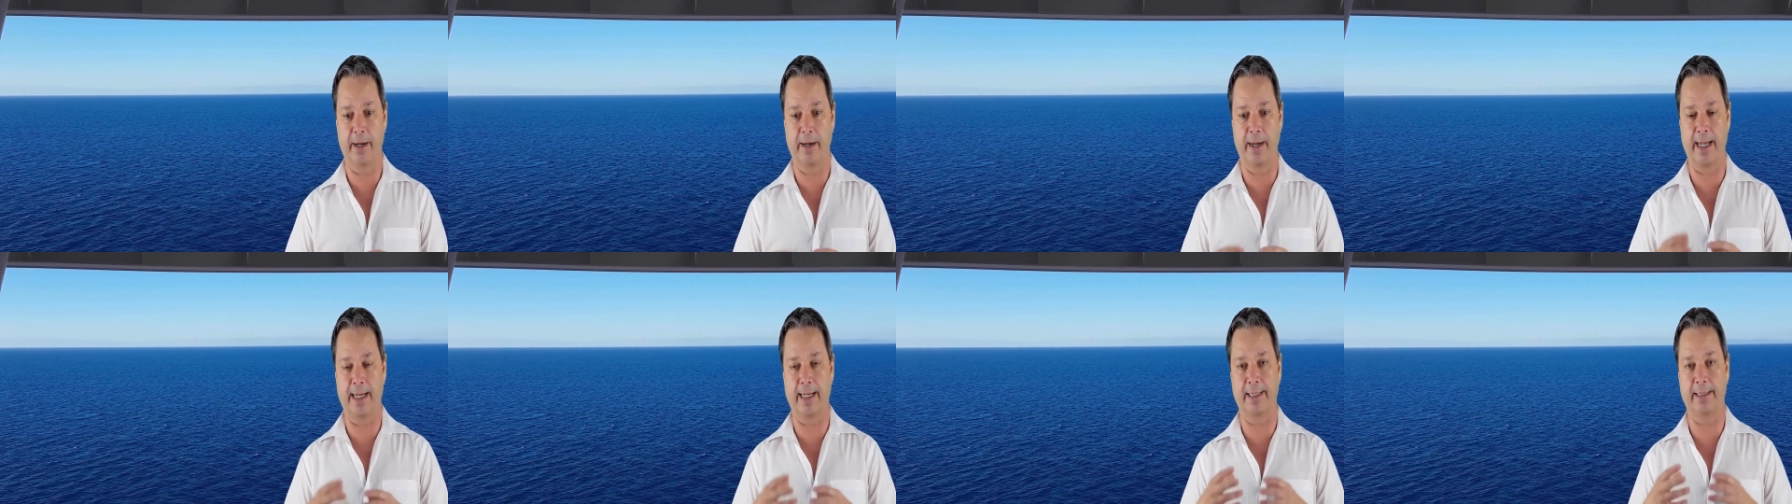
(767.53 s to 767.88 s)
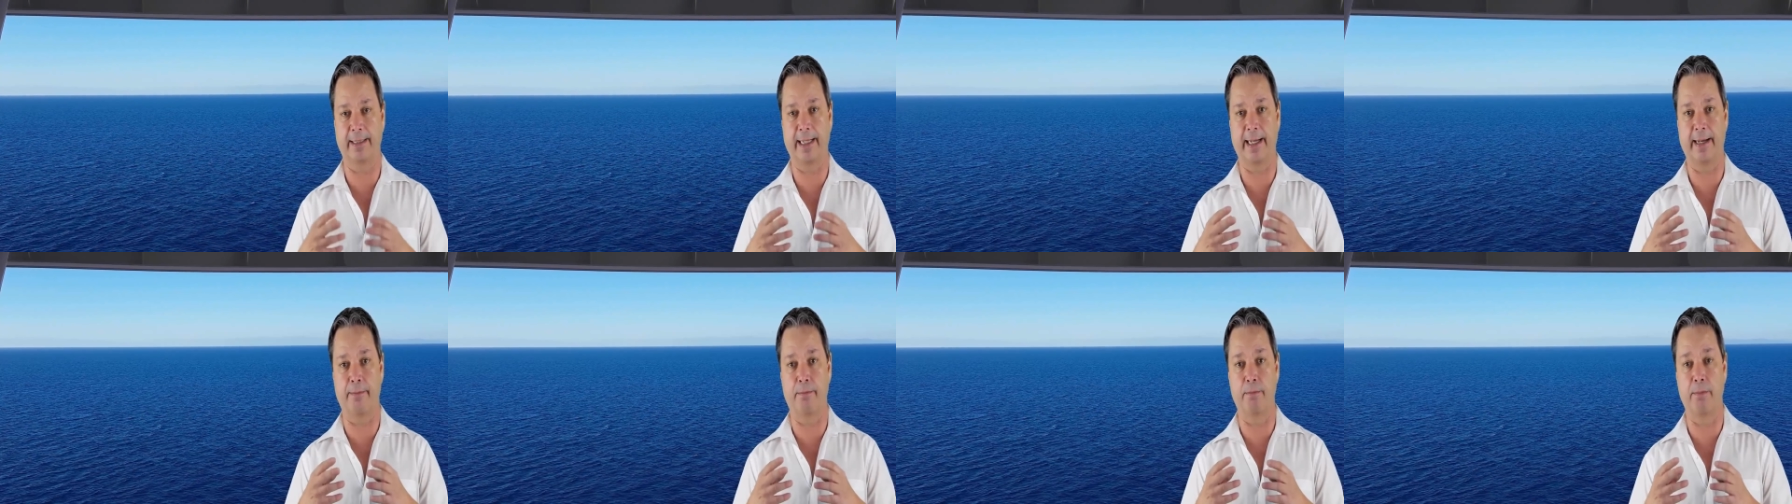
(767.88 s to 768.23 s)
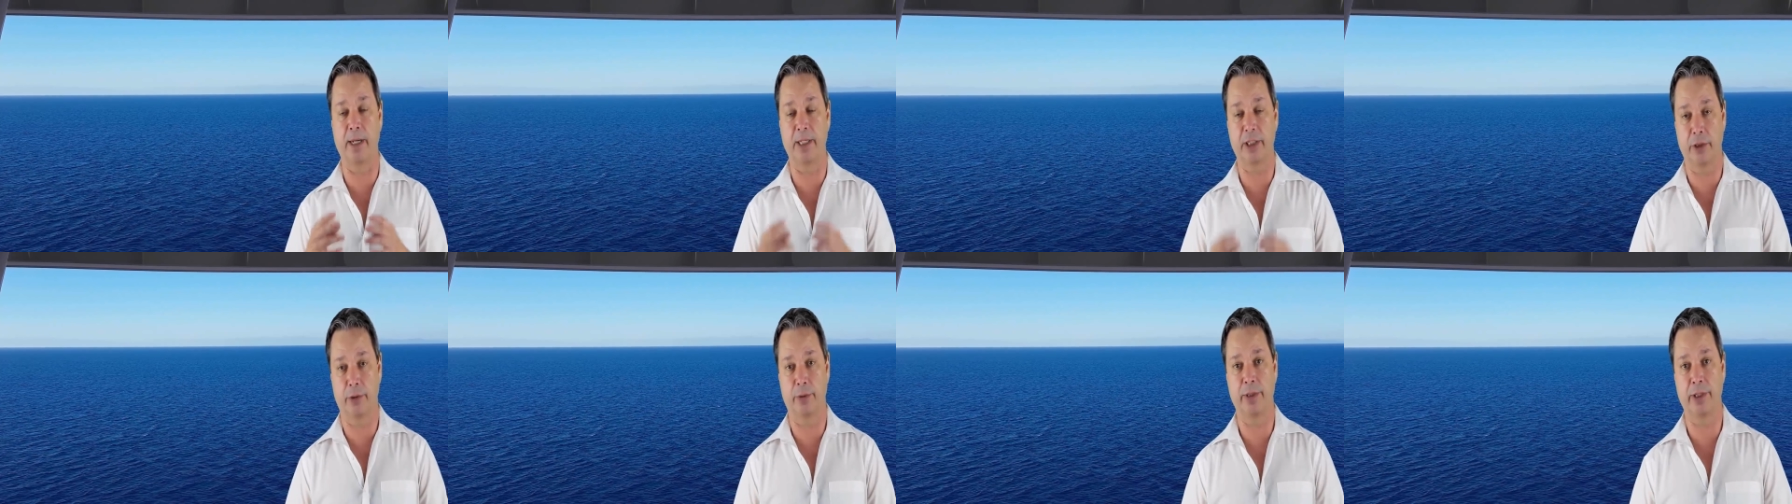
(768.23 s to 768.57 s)
and it's at a
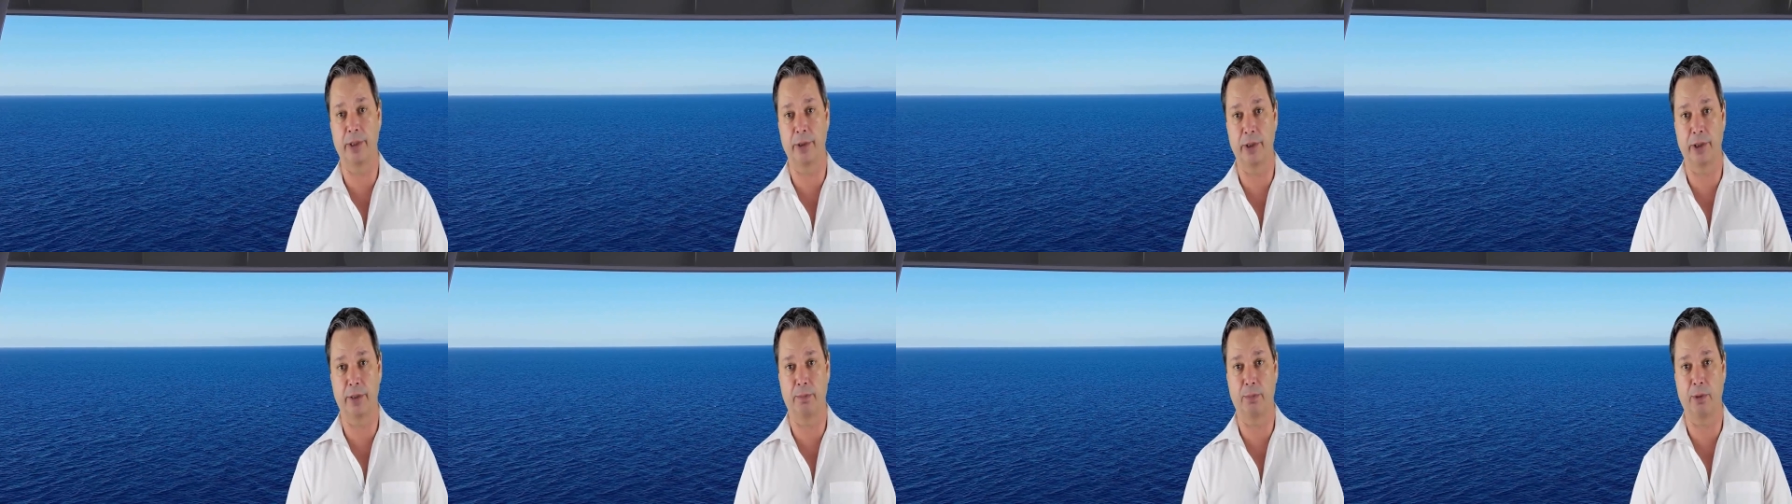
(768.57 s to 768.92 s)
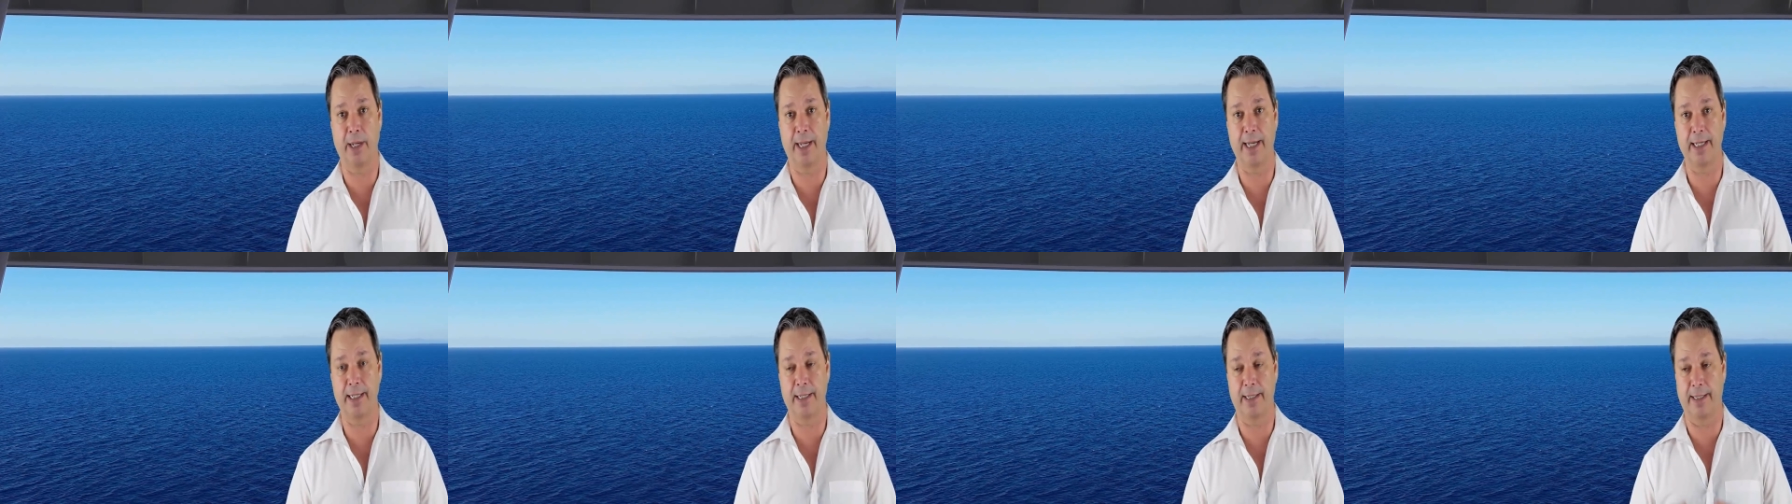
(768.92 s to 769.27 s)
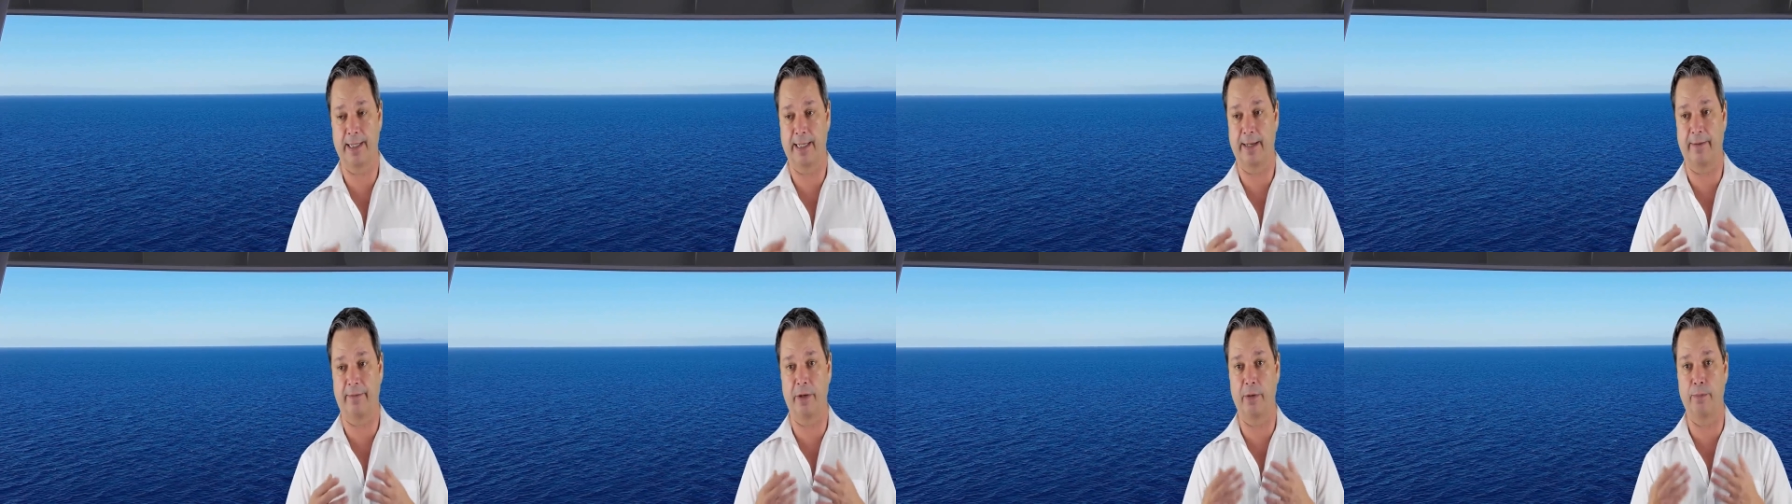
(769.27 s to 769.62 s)
much reduced price
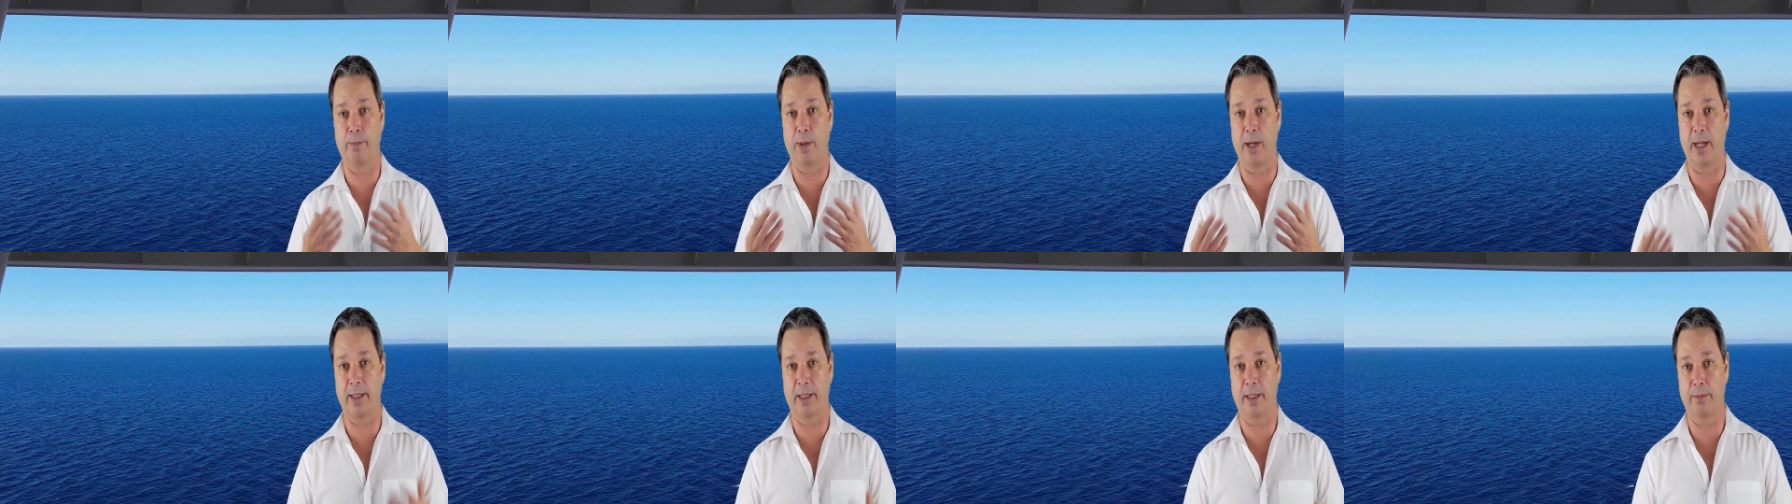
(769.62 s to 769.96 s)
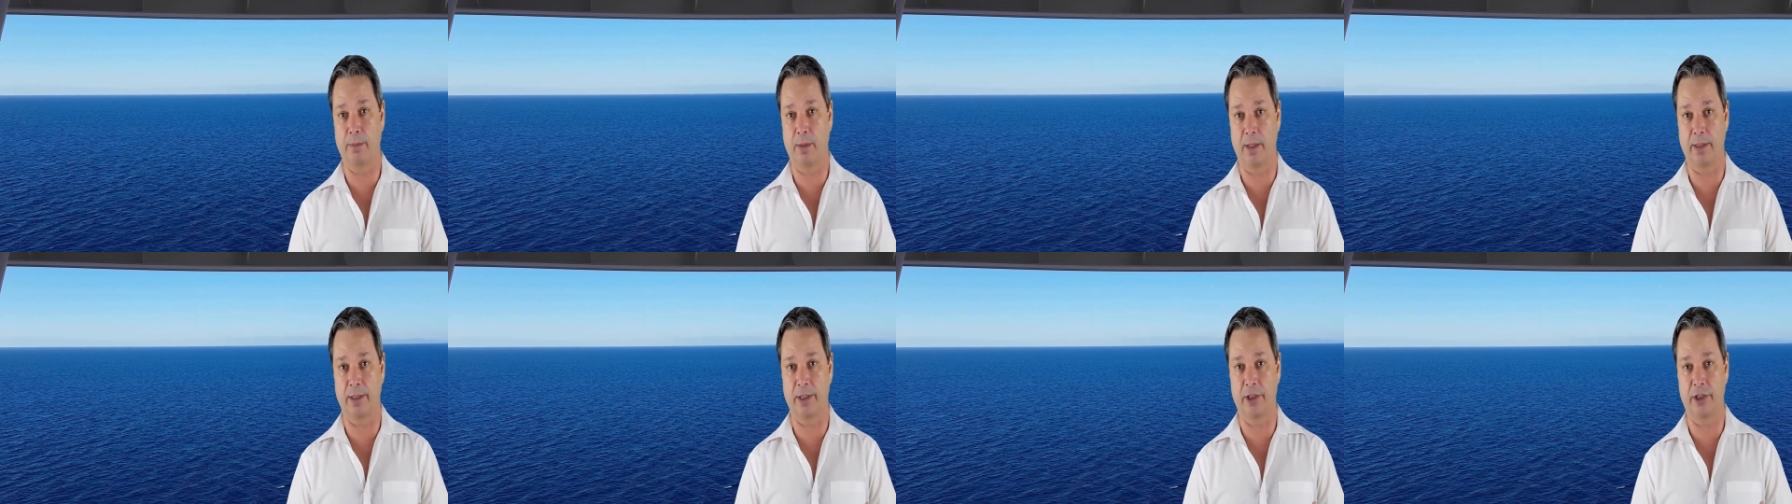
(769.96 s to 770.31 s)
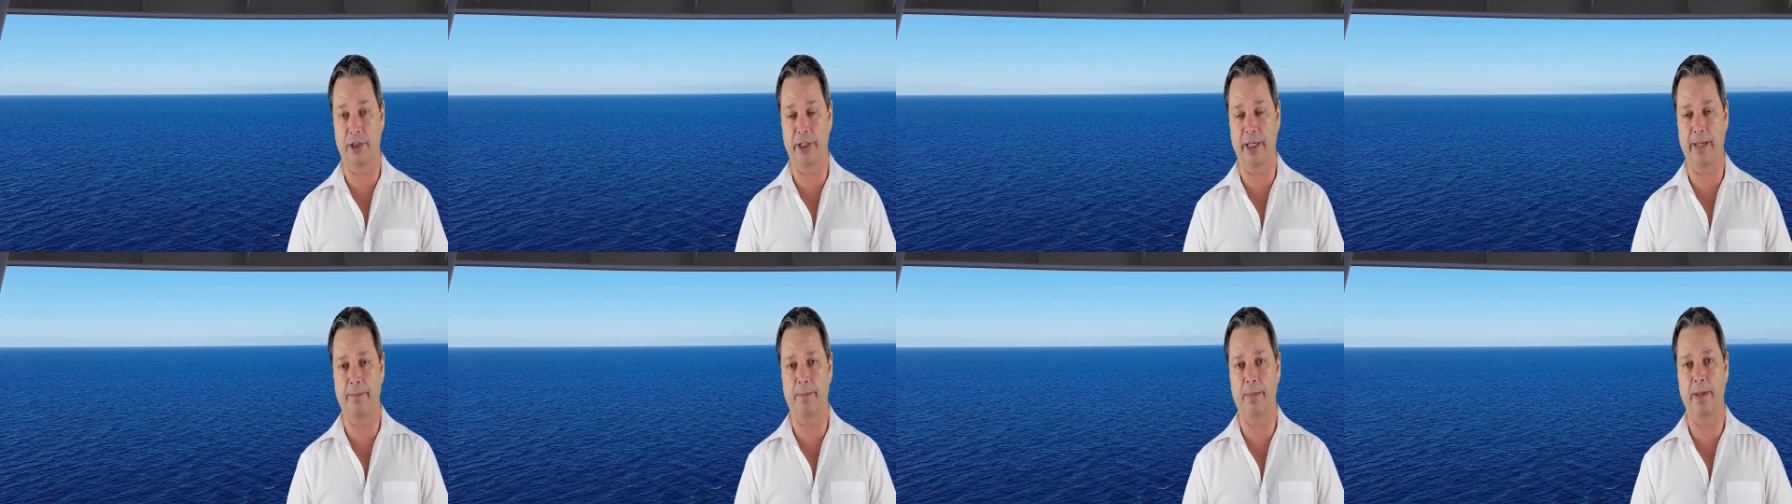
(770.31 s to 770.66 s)
than if you bought them on the
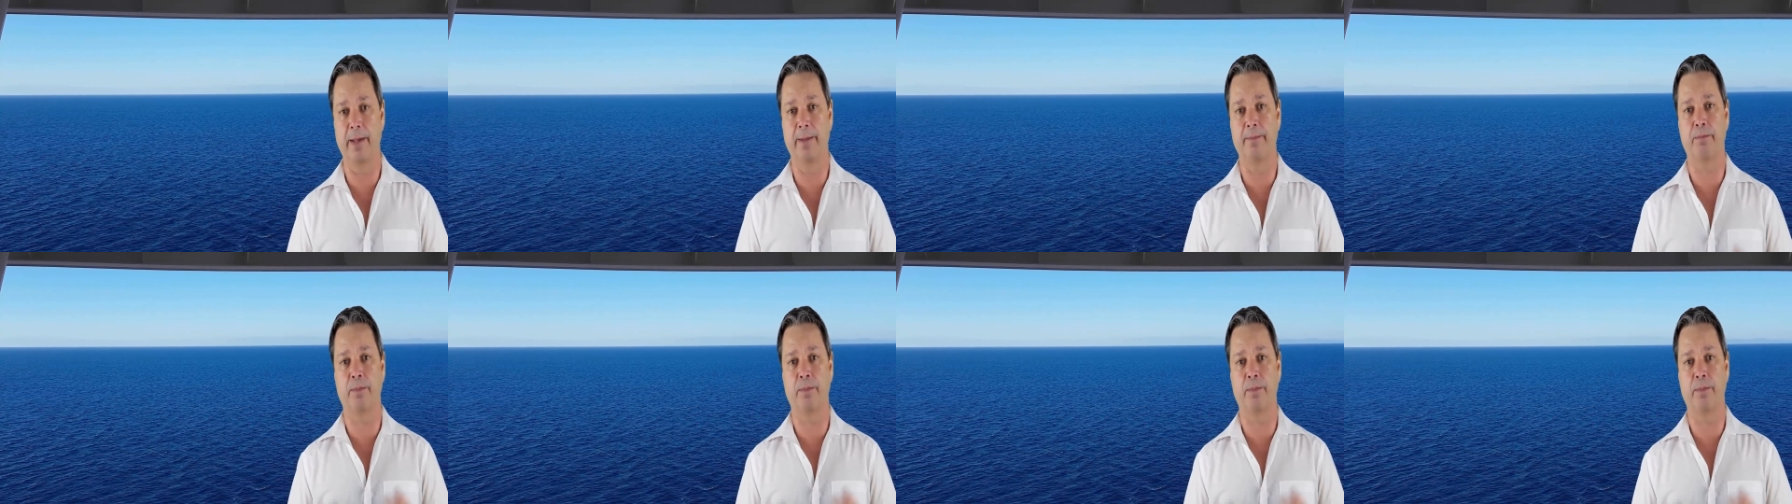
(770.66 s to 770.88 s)
ship.